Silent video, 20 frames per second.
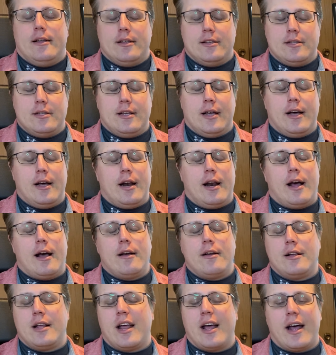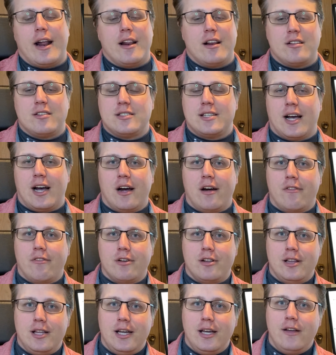And I had a sigh of
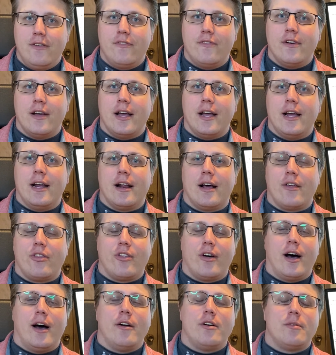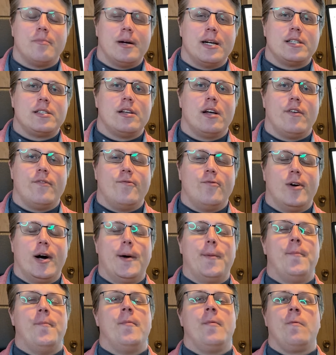relief, and I thought to myself,
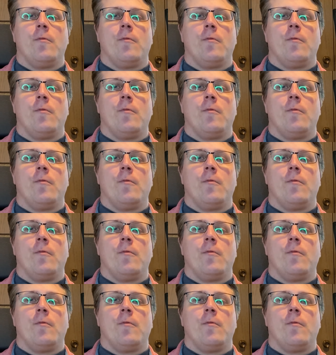well,